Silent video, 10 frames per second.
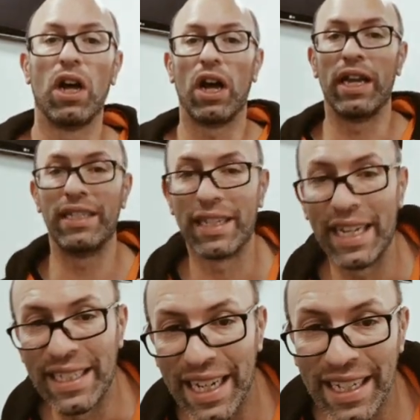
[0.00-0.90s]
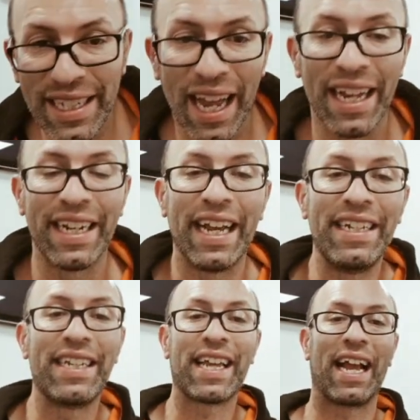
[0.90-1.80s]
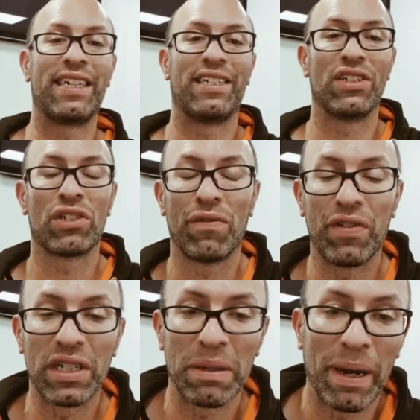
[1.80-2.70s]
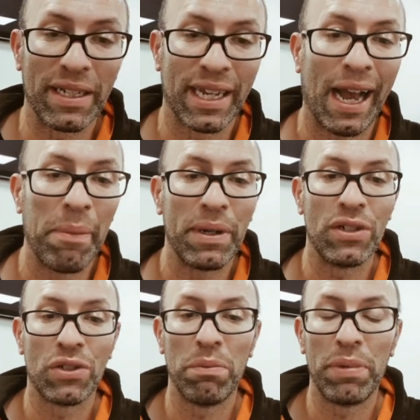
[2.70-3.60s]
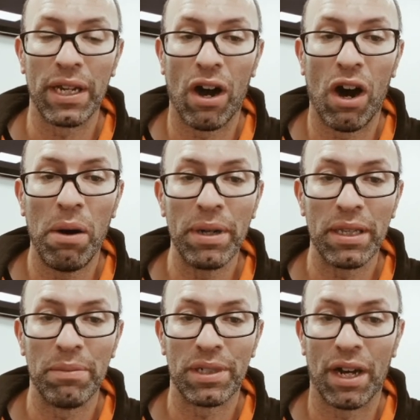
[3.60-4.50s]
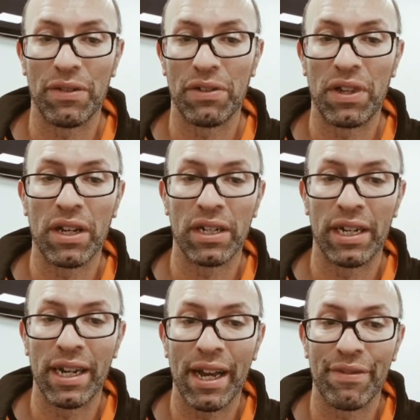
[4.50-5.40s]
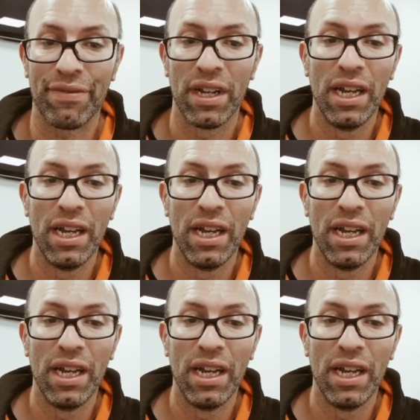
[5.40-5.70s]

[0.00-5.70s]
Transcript: Is that an indicator that something's about to happen? Is somebody arming themselves? Have they got a knife?